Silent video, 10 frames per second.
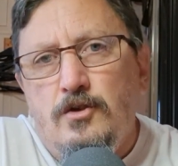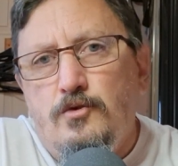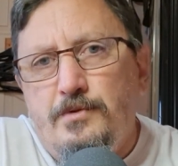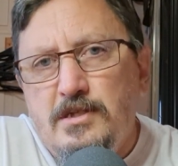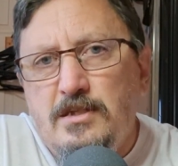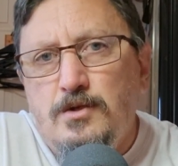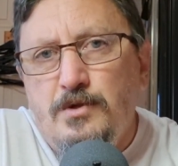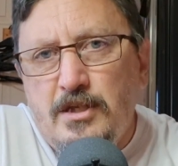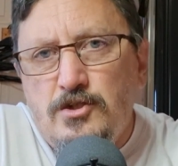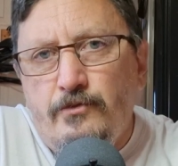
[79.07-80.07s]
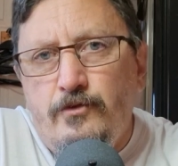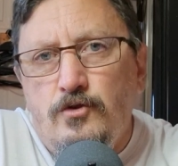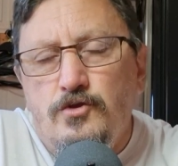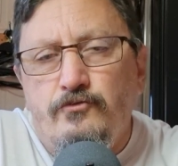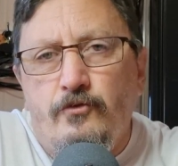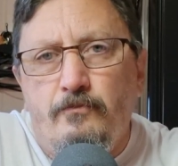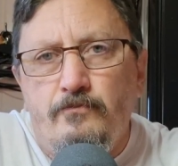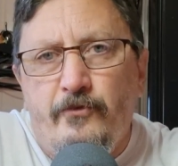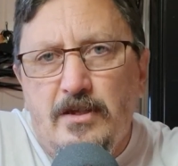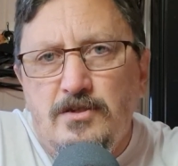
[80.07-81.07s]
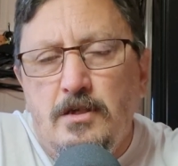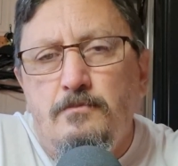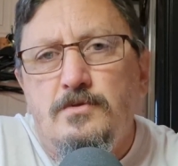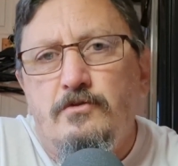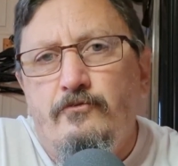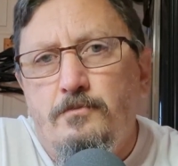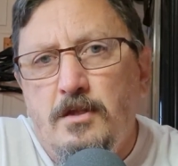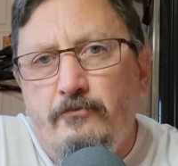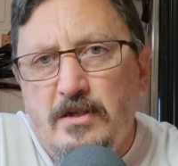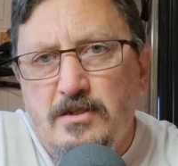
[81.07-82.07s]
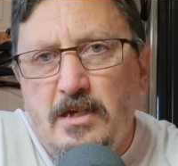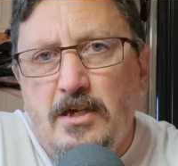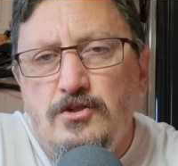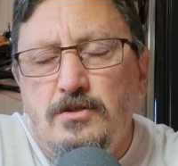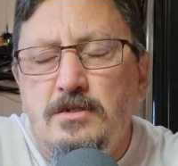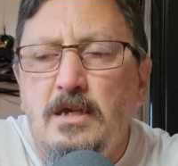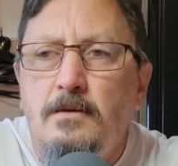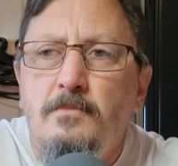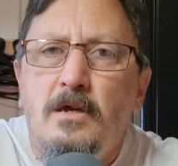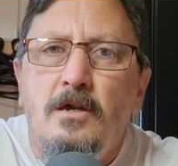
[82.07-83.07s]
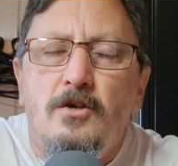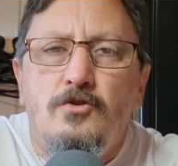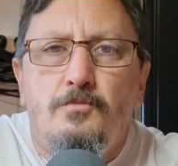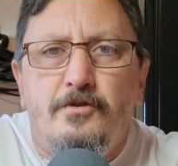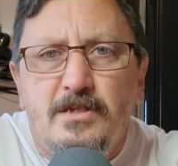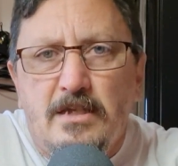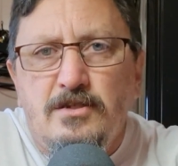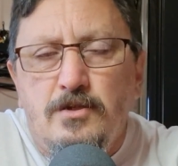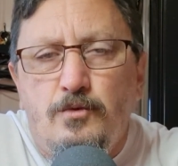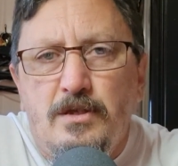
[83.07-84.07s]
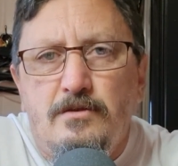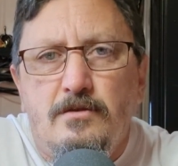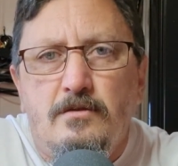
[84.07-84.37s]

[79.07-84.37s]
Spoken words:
You're presented with interviews from victims and from the investigation team. You're presented with